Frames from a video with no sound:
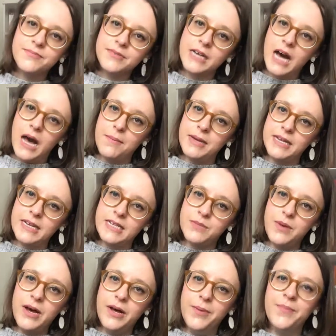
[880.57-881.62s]
garment as
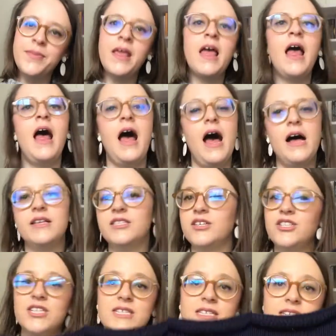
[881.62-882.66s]
well. So
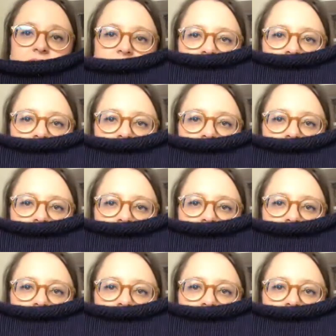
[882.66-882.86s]
just,